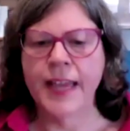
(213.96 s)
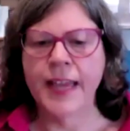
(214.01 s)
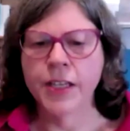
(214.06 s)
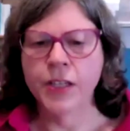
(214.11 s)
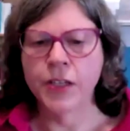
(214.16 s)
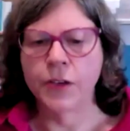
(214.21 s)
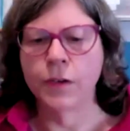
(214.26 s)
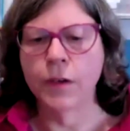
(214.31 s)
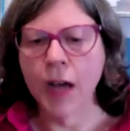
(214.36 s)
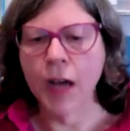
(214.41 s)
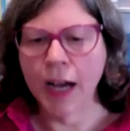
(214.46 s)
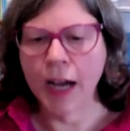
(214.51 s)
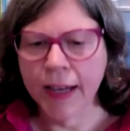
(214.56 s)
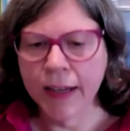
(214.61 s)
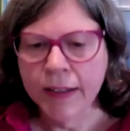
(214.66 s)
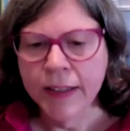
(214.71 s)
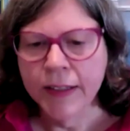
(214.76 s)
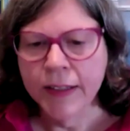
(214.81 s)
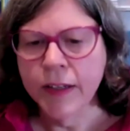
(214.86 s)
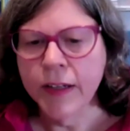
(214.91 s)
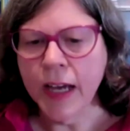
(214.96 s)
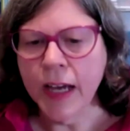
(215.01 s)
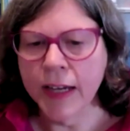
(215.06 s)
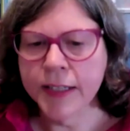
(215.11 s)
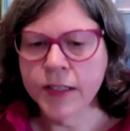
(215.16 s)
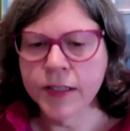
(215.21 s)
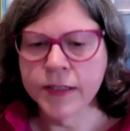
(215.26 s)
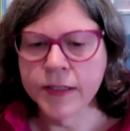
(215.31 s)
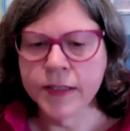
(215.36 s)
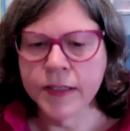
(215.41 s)
Thank you. I,
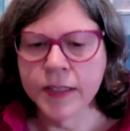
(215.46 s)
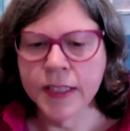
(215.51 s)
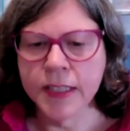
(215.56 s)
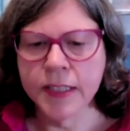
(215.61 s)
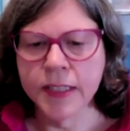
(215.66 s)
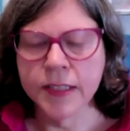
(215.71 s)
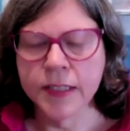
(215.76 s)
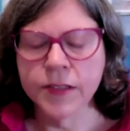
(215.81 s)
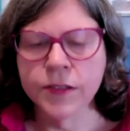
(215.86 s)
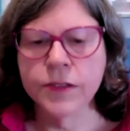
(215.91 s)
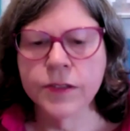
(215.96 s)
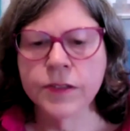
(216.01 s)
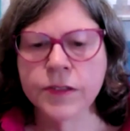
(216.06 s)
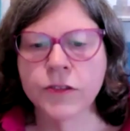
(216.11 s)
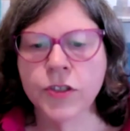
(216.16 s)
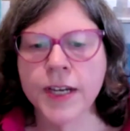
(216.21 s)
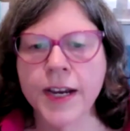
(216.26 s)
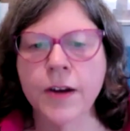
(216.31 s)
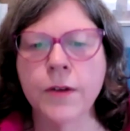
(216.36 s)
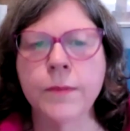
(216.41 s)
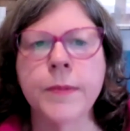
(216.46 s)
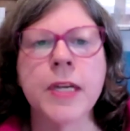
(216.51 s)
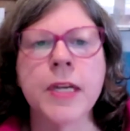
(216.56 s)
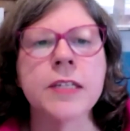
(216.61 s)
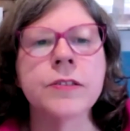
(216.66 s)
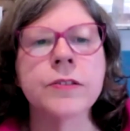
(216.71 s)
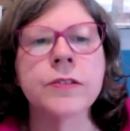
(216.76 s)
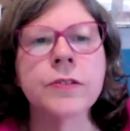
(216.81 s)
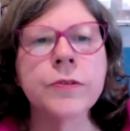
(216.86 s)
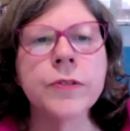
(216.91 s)
I just need to share my
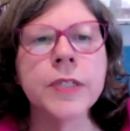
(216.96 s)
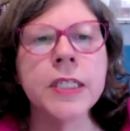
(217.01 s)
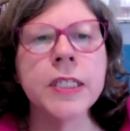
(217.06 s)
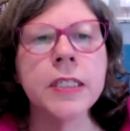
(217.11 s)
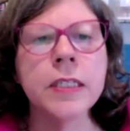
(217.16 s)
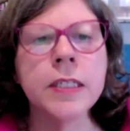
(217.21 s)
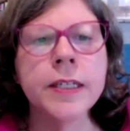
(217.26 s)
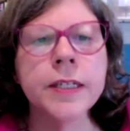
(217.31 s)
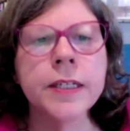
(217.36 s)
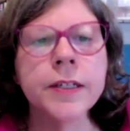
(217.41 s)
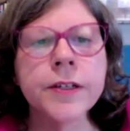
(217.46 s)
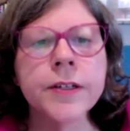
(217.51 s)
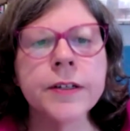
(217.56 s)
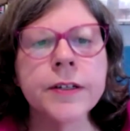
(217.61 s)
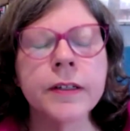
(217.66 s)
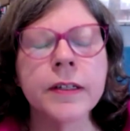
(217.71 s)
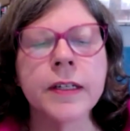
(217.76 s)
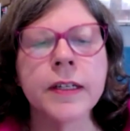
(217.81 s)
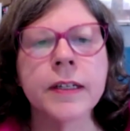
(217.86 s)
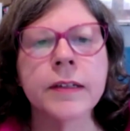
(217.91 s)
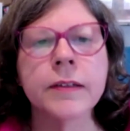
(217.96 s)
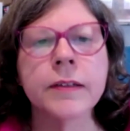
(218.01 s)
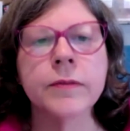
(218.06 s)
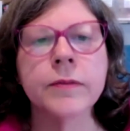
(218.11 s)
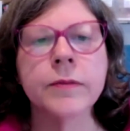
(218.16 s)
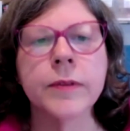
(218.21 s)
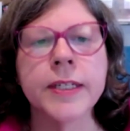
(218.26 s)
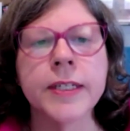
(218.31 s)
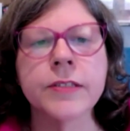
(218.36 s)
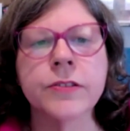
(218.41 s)
screen here,
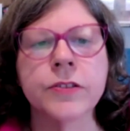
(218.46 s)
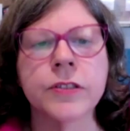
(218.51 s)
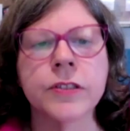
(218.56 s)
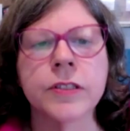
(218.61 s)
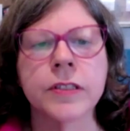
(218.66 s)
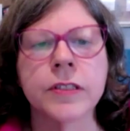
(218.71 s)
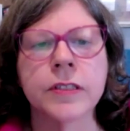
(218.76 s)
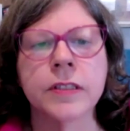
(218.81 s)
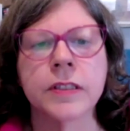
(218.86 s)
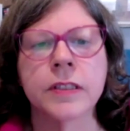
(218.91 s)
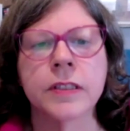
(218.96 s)
which